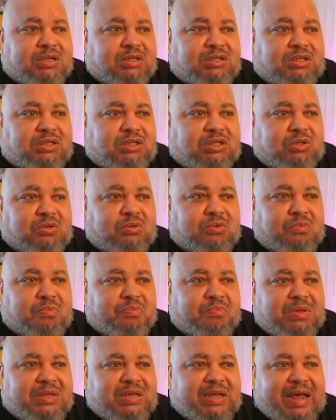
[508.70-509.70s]
to
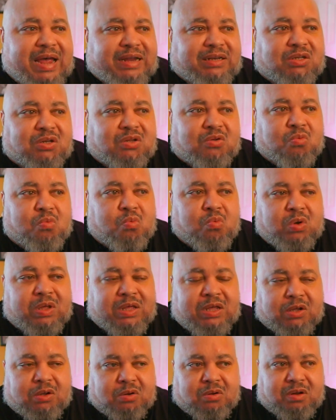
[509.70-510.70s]
be at the
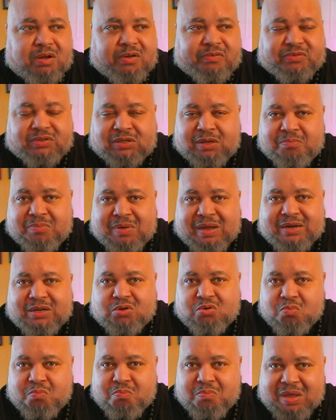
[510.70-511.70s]
will of somebody
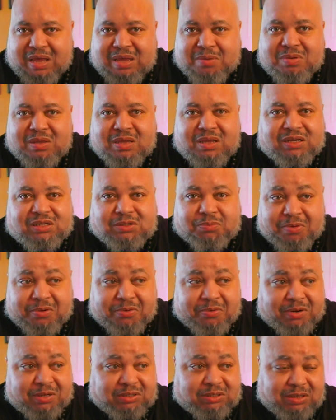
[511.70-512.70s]
who may be
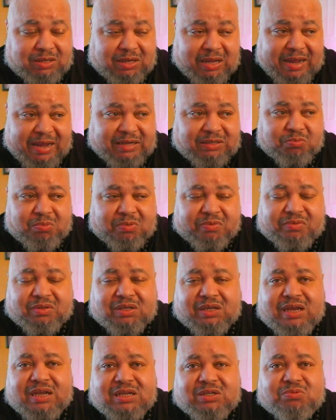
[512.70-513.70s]
experiencing, as with the
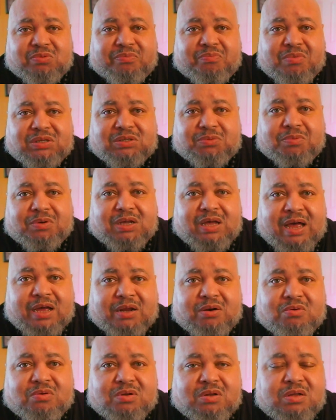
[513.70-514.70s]
case with Mitch
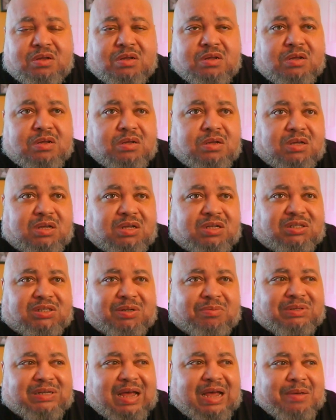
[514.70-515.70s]
McConnell,
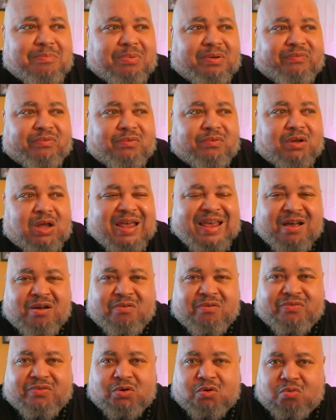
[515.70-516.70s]
some type of
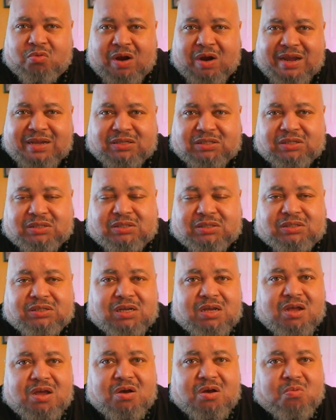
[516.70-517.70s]
health crisis?
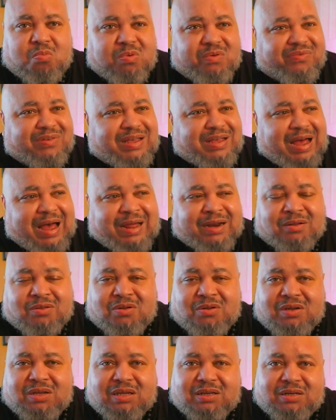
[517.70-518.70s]
We've got to
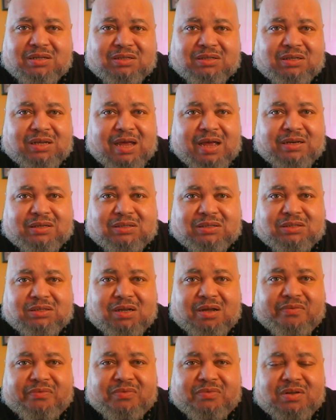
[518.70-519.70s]
look at this kind of
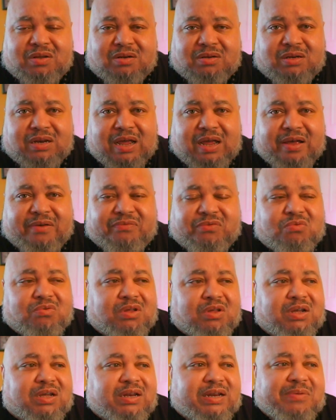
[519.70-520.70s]
stuff. Now, if you're
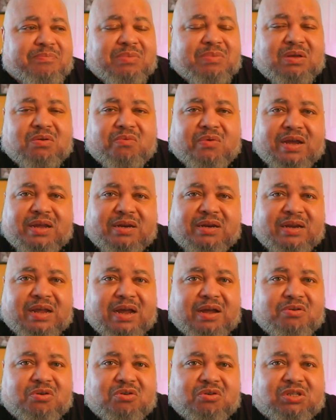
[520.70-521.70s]
looking at me right now,
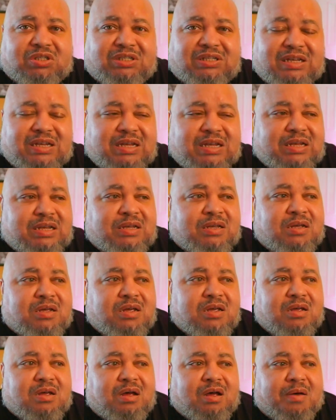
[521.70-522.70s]
you're seeing
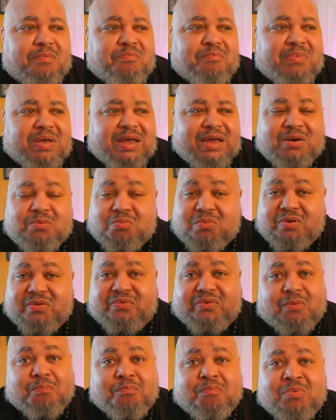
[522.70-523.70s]
a man with
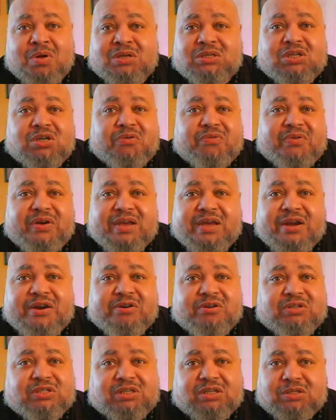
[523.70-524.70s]
a bunch of gray
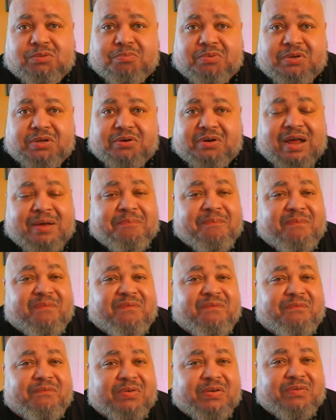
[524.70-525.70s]
hairs in his beard. I'm
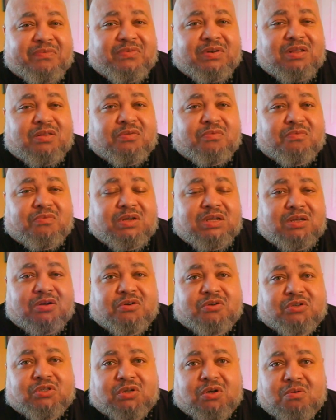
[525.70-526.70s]
53
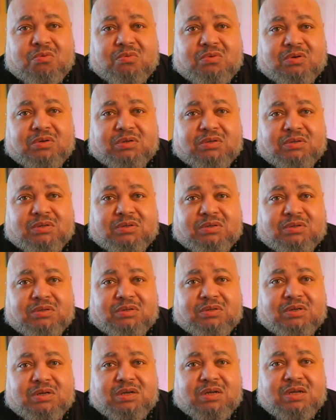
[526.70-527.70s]
years old.
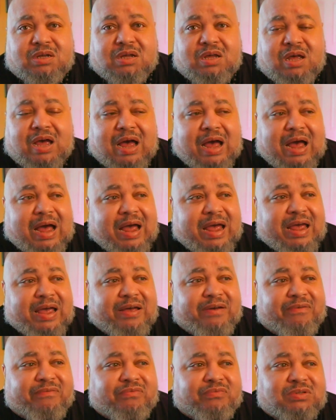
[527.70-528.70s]
I
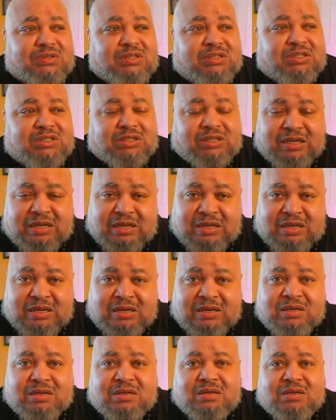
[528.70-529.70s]
have
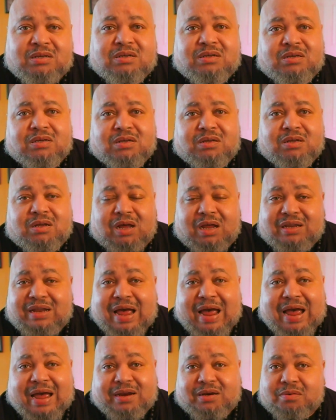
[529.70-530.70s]
seen a
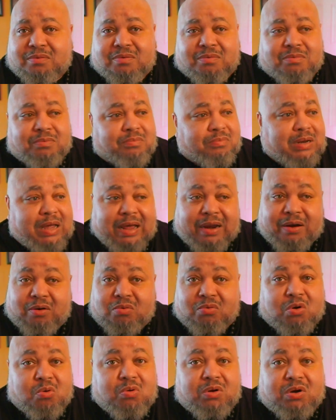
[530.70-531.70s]
lot. I don't
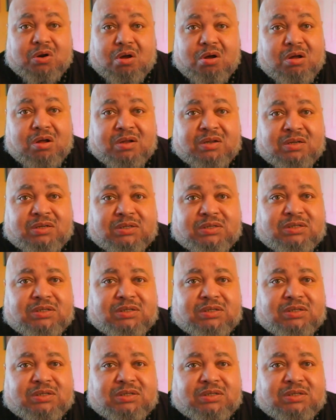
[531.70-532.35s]
know it all,